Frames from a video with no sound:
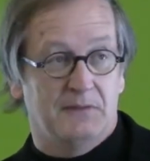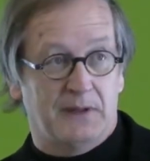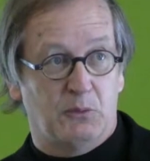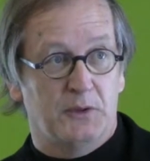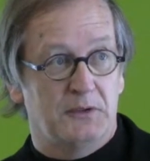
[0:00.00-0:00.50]

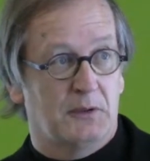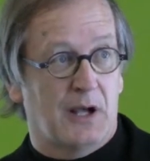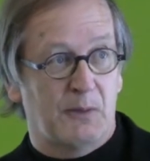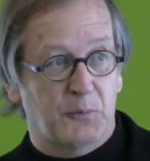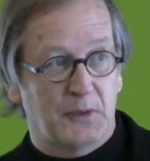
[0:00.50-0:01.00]
that would
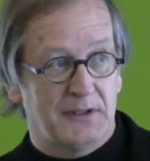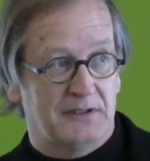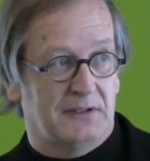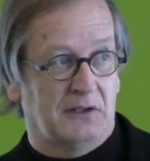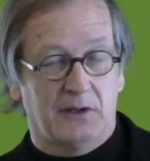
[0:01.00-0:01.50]

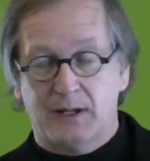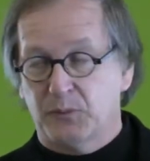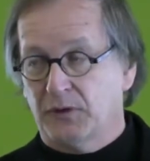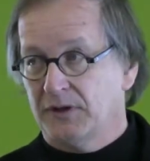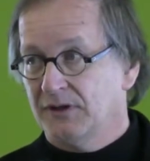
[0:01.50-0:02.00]
operate a
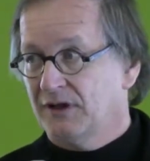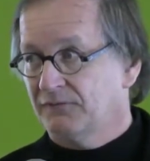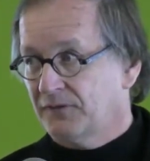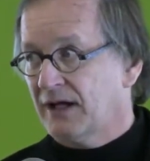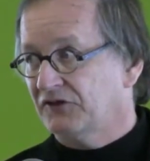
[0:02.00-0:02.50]
library a
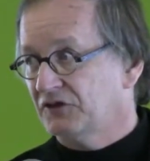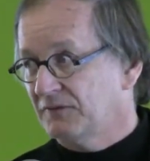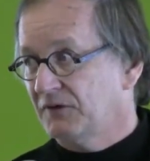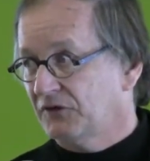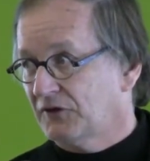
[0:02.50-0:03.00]
fraction
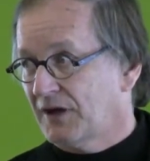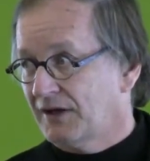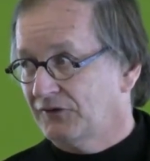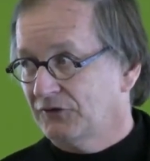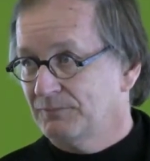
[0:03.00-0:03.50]
of this
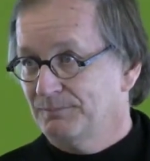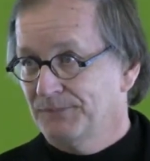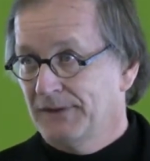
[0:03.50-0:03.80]
size.